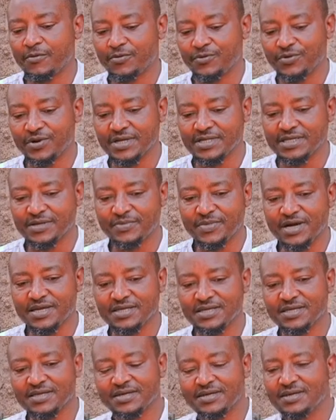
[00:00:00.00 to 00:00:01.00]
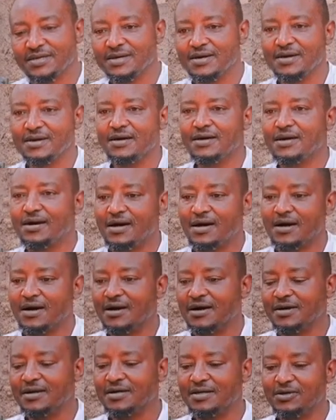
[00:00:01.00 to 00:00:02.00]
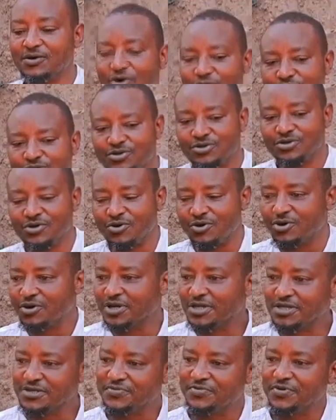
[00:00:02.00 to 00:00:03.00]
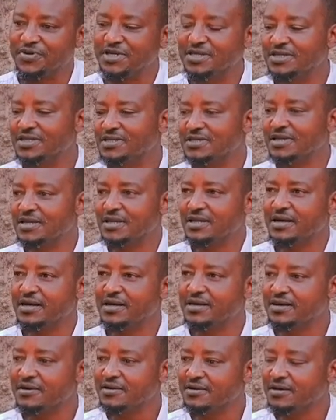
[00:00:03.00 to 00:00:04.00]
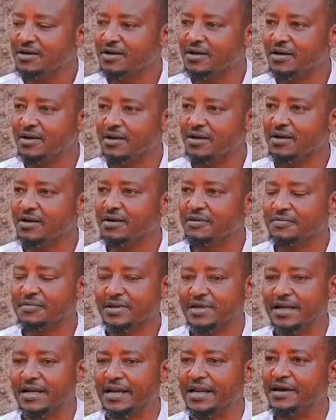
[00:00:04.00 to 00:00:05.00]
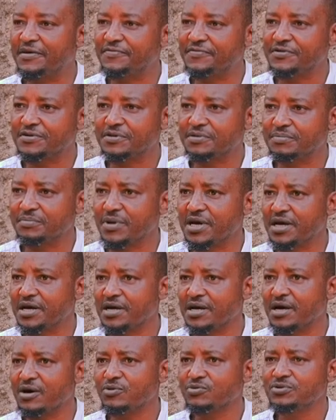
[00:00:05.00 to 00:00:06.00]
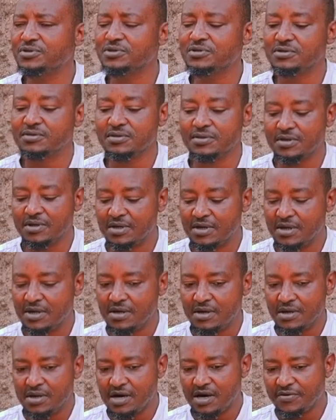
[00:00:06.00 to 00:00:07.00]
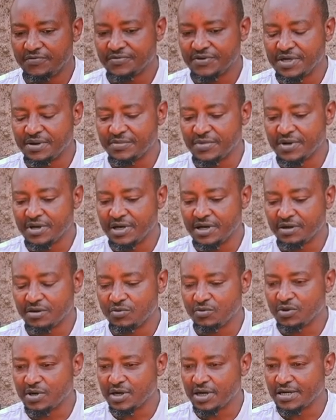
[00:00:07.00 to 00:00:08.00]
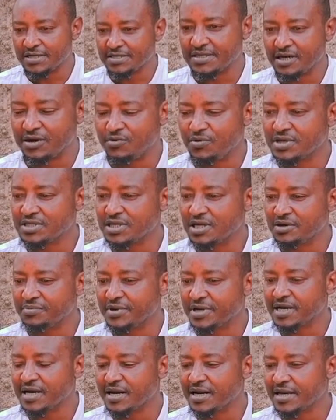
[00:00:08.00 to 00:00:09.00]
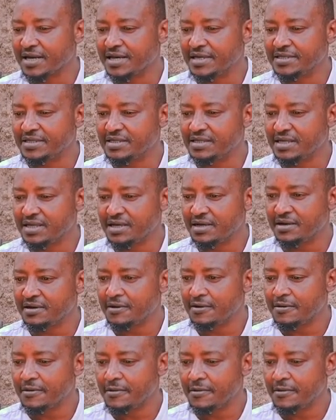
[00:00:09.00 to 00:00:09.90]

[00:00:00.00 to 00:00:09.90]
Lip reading: tunasemaje, he got on his feet, yes. And then he left my house. After me, kuna kazi ya kwanza alipata na KTN.